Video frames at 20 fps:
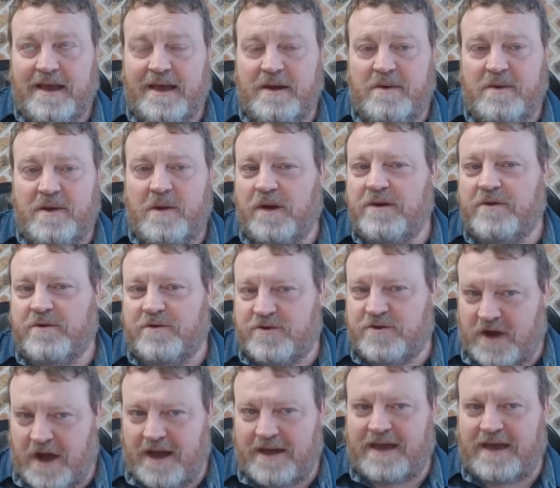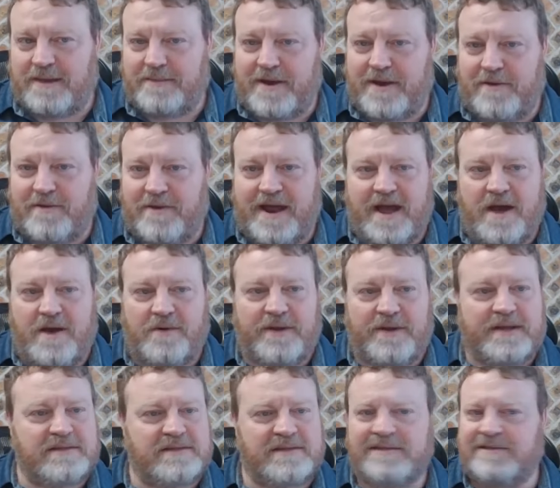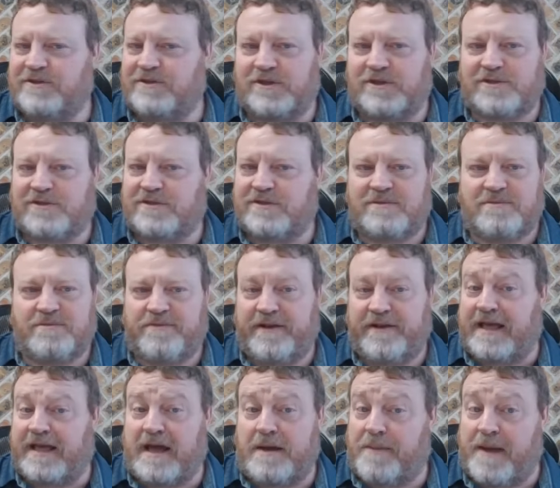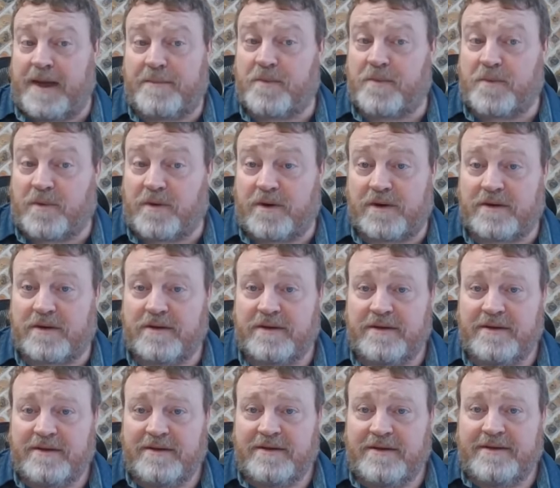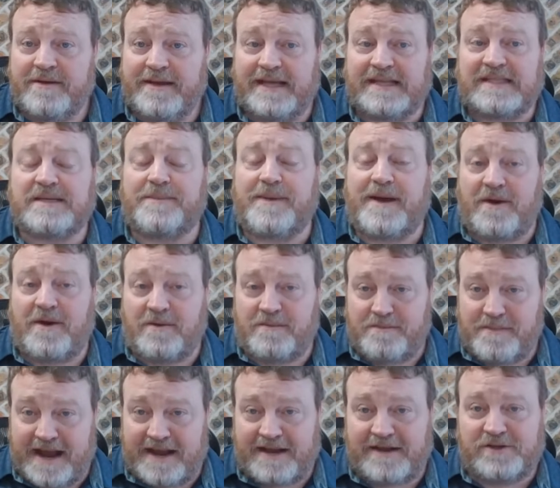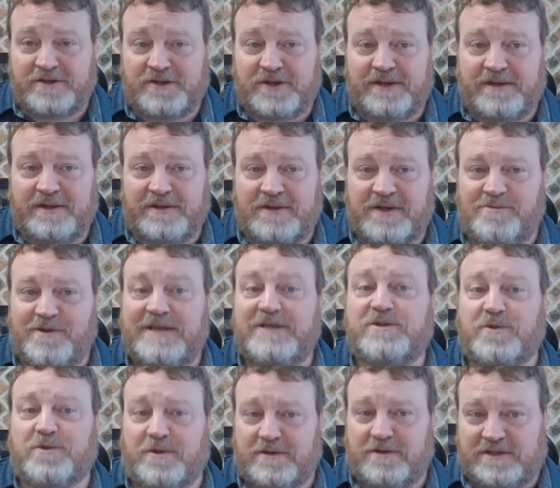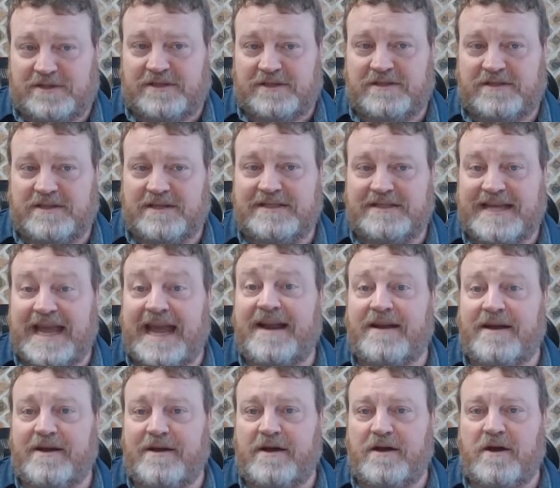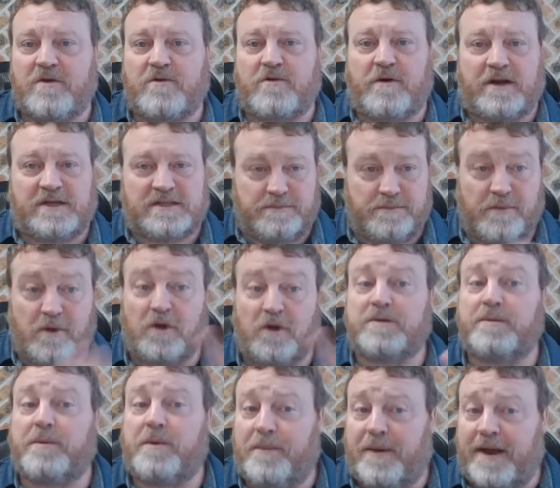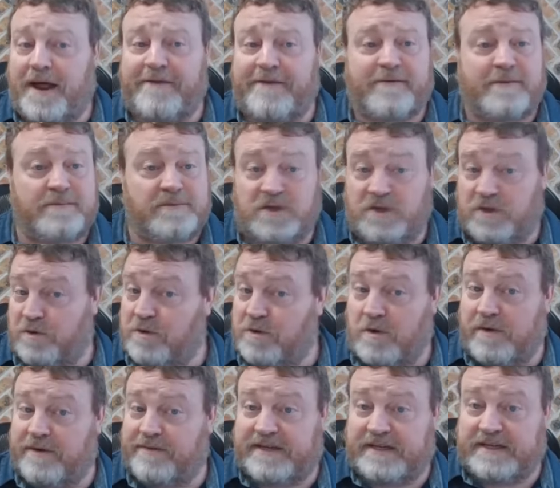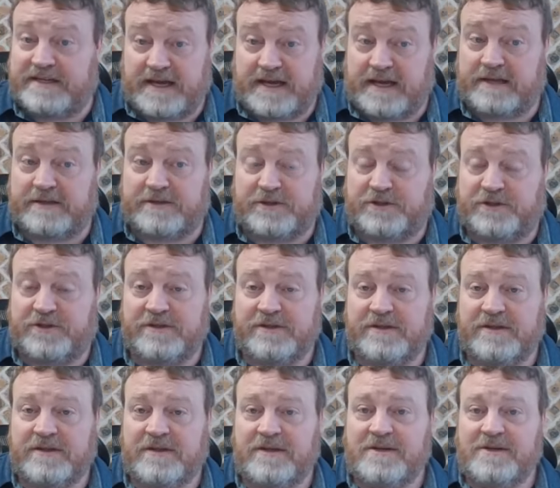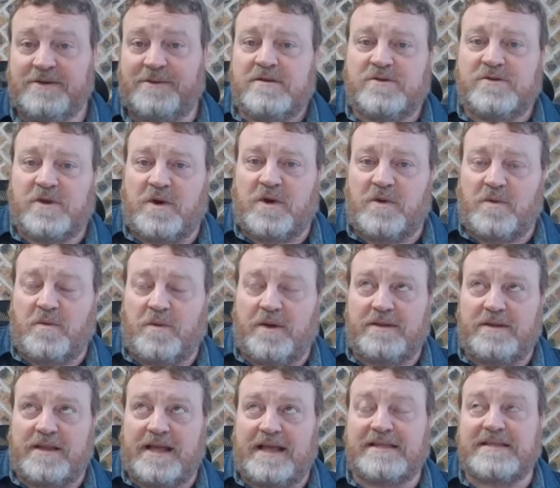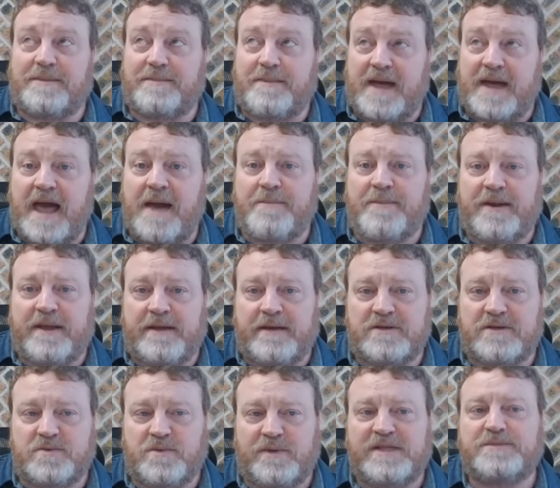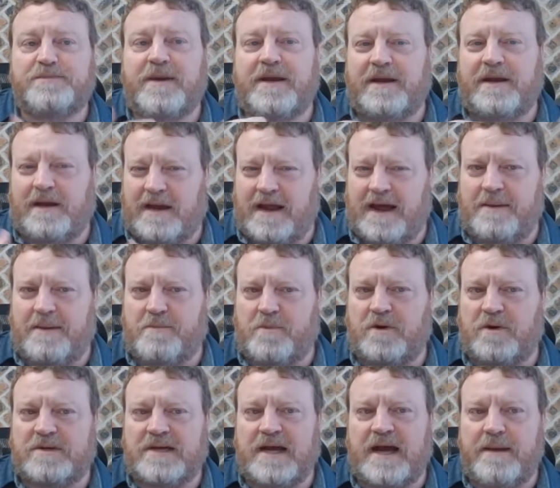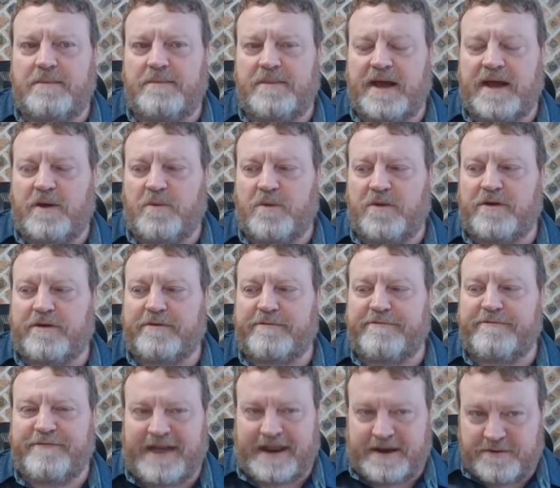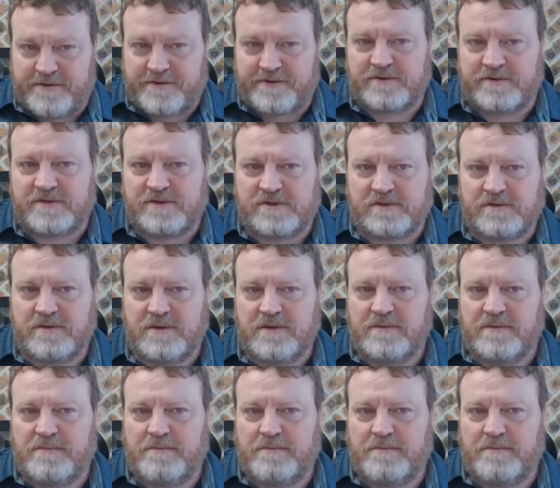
And what you're talking about now isn't just filling out paperwork. It's about managing resources and data across multiple platforms you don't even touch. So what ends up happening is we spend a lot more time now with our vendors